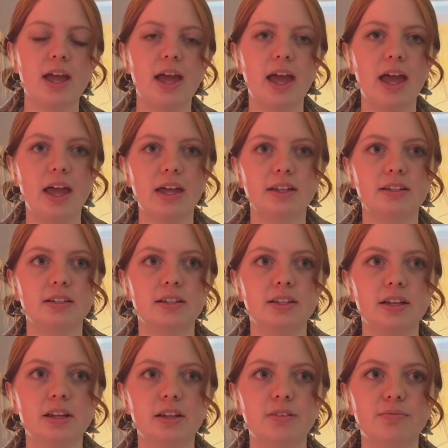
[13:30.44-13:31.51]
and
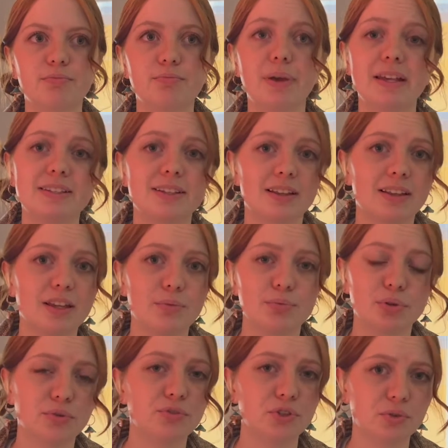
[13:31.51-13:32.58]
basically
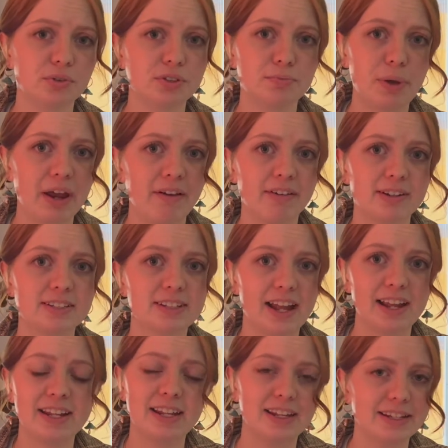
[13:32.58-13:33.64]
prove to his parents
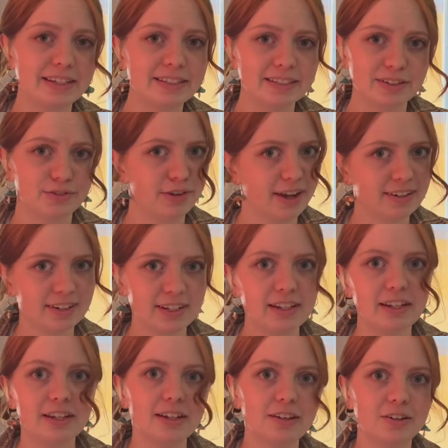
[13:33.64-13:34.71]
that he is in fact a
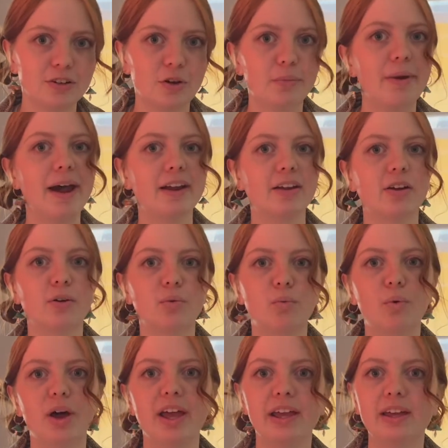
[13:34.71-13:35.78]
he, no matter
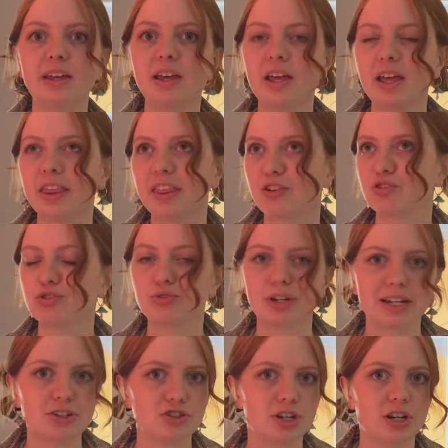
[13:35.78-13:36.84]
what their
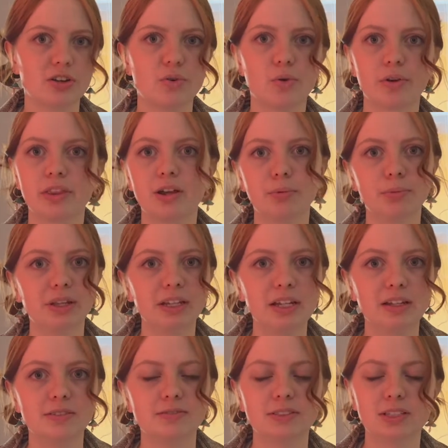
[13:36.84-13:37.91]
tradition or their
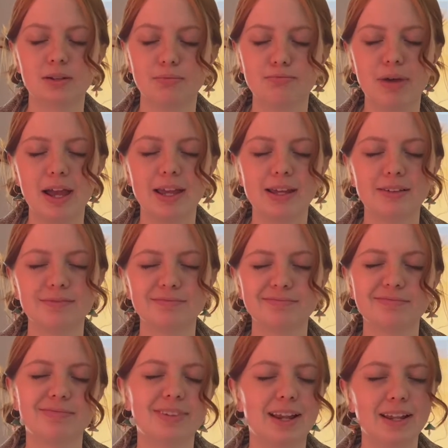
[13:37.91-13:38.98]
beliefs might
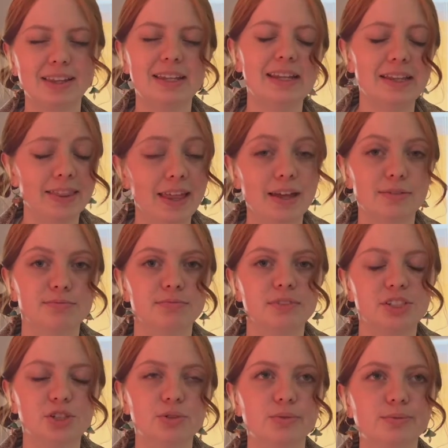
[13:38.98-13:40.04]
lead them
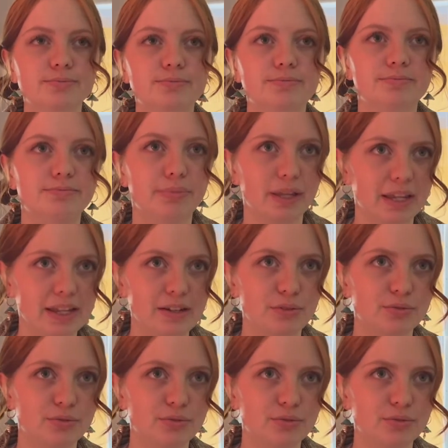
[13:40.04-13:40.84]
to believe.